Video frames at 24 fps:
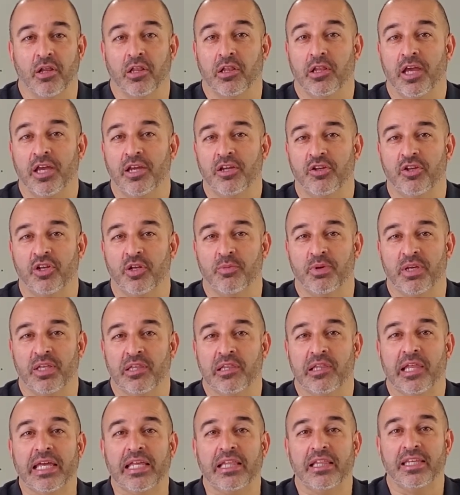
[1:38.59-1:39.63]
likely to be
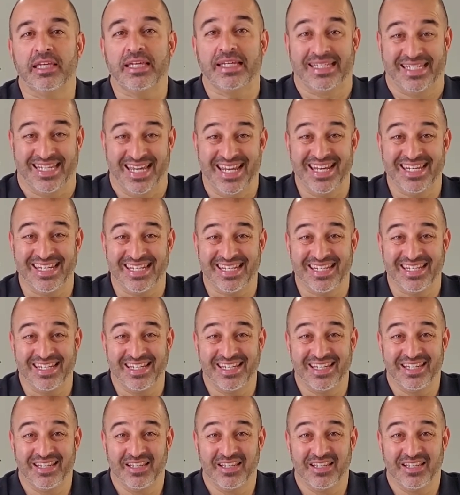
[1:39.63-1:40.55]
lightly attended,